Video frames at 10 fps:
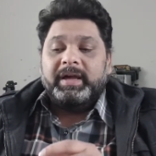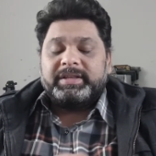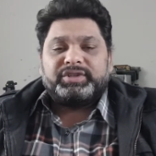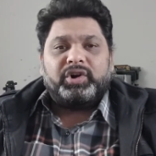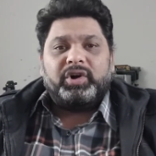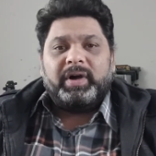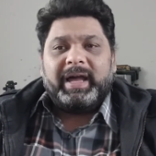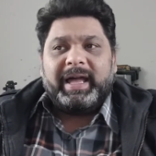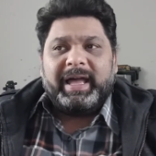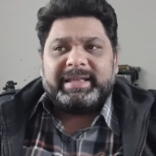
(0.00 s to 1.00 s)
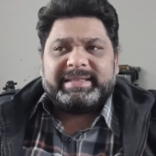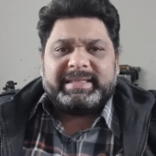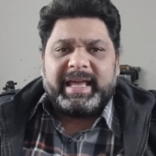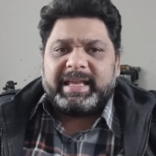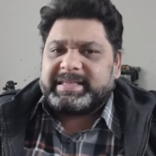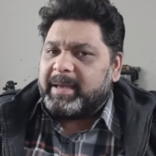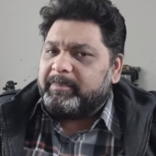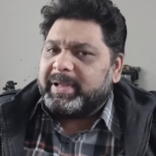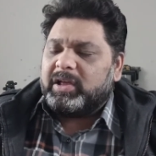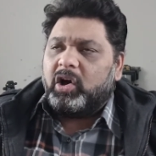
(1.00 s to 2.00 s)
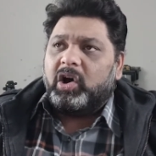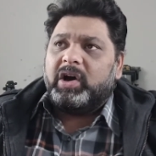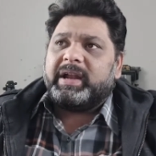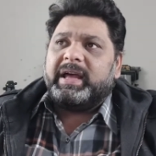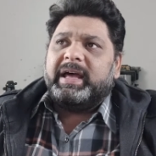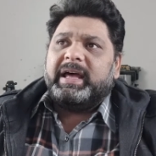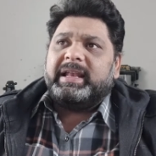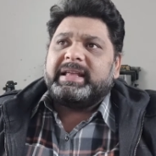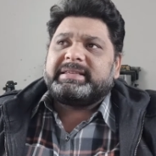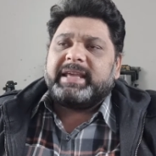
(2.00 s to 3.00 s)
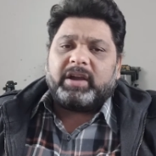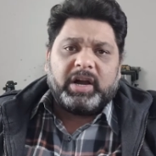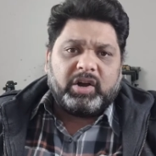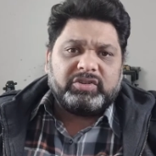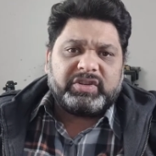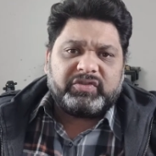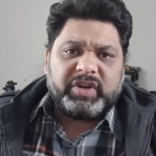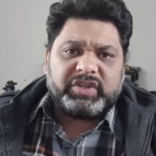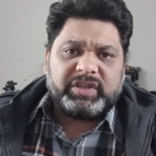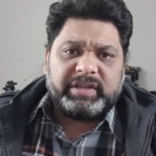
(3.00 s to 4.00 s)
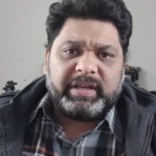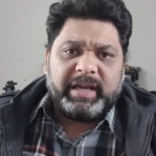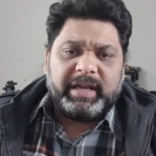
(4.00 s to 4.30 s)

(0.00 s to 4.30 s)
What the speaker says: So sample, or let's say a concentration